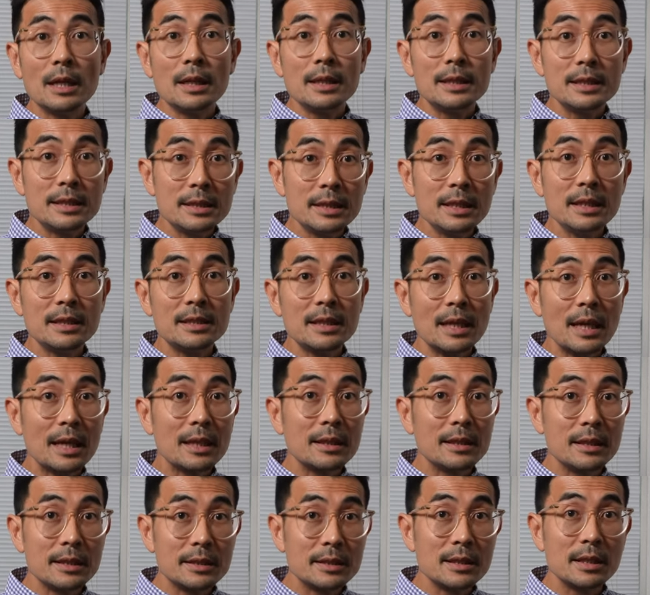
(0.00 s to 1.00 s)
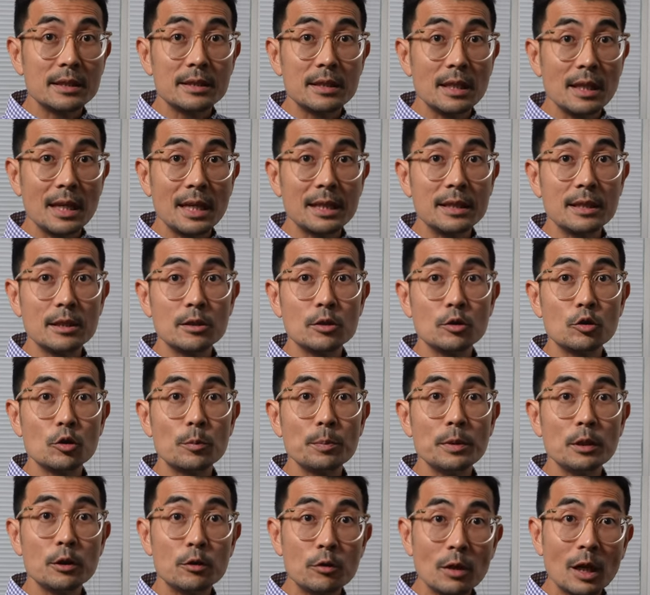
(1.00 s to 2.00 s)
cease and desist letters
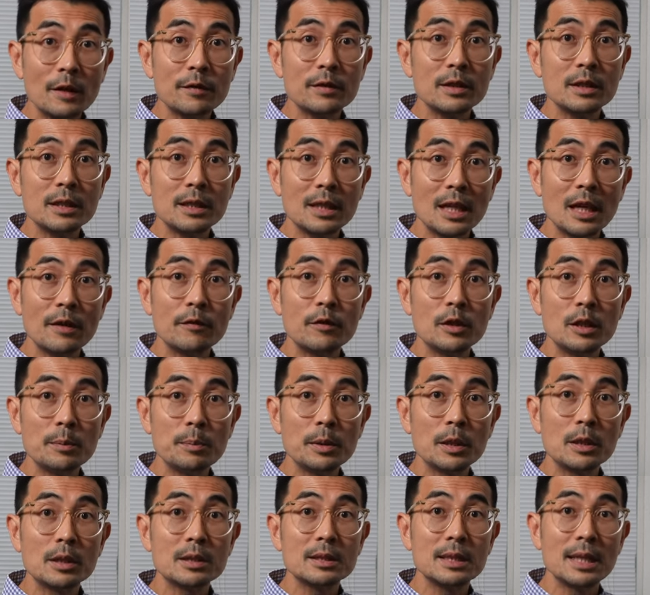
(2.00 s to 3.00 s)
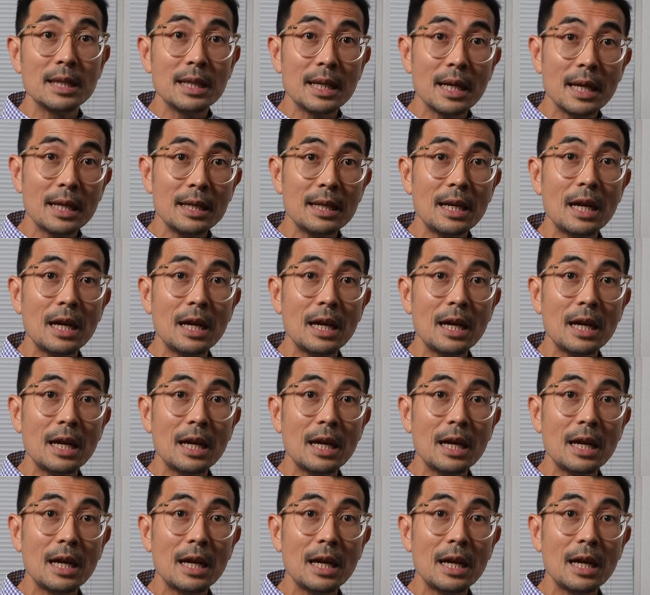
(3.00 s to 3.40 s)
should be drafted carefully because they can